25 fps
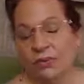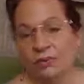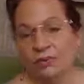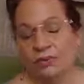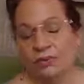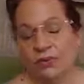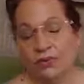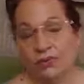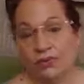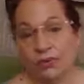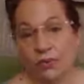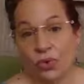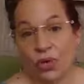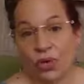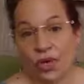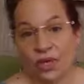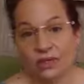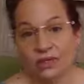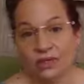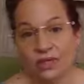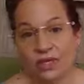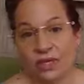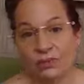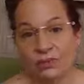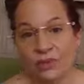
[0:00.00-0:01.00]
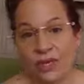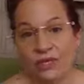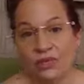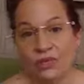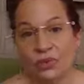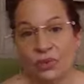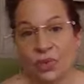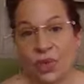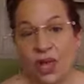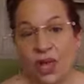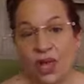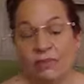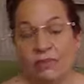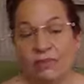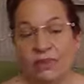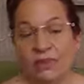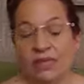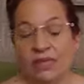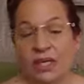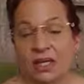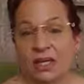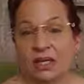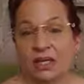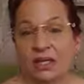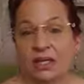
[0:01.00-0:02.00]
before us and he makes a way, but
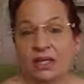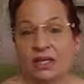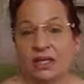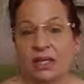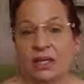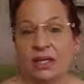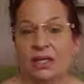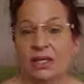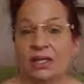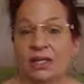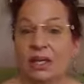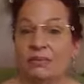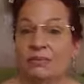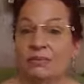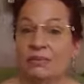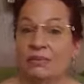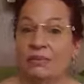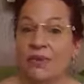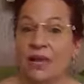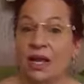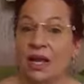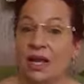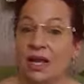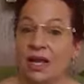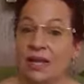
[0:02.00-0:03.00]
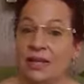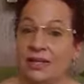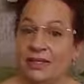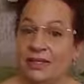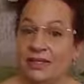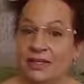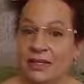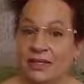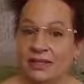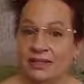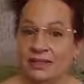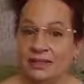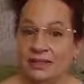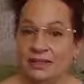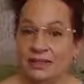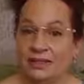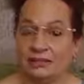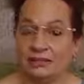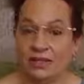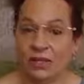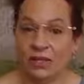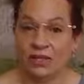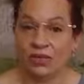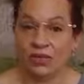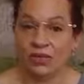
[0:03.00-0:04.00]
then he comes behind us to
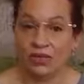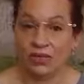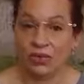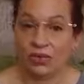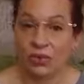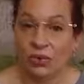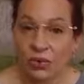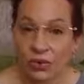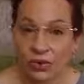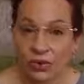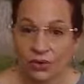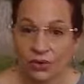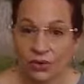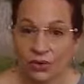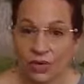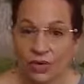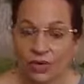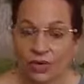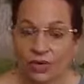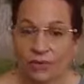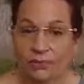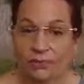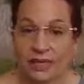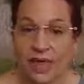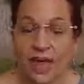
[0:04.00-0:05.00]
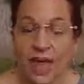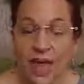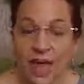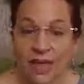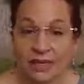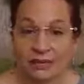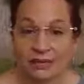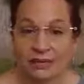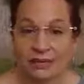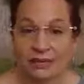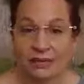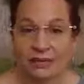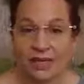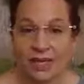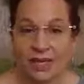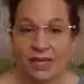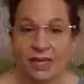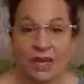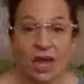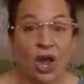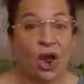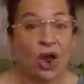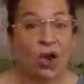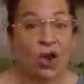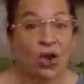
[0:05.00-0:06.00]
make sure that the past
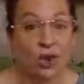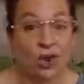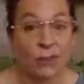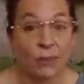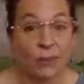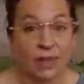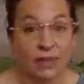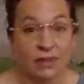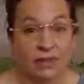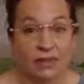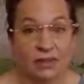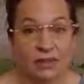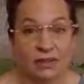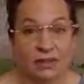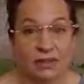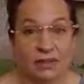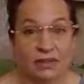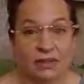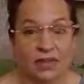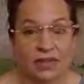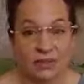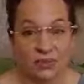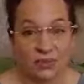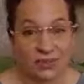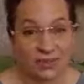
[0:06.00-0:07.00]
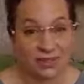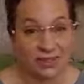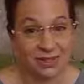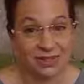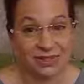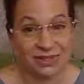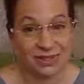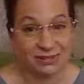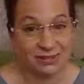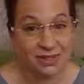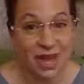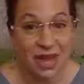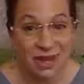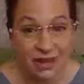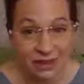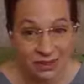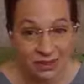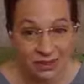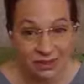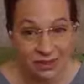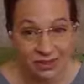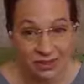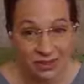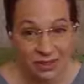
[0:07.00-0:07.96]
cannot harm us. That's what it says in the passion.